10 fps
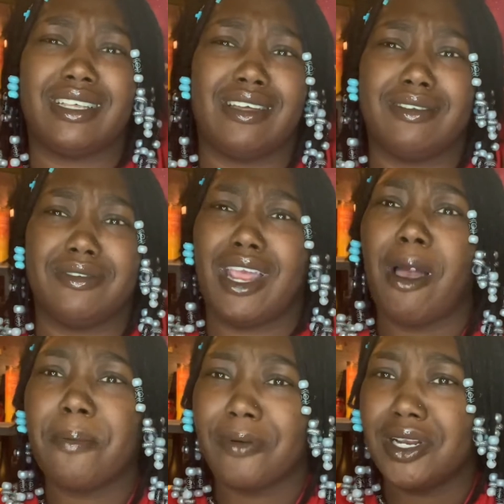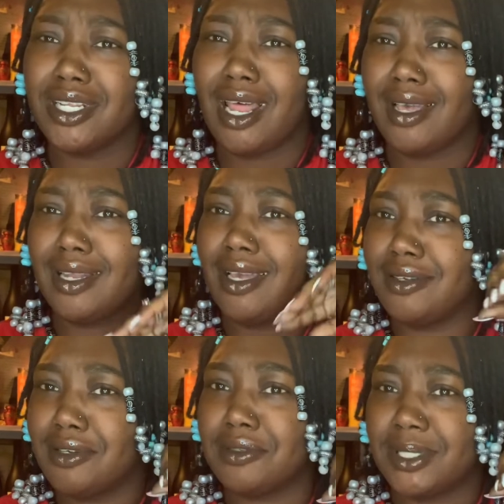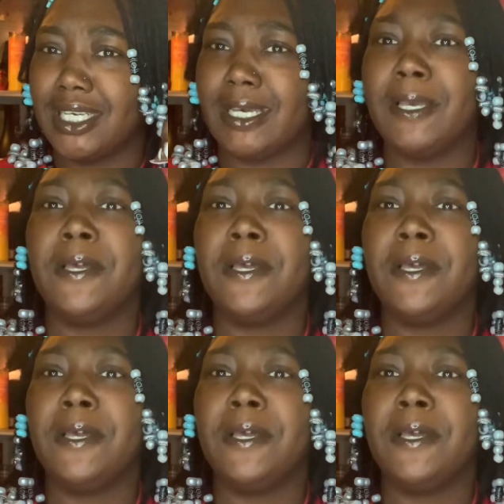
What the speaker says: I don't know, they operate a lot, like, you know what I'm saying.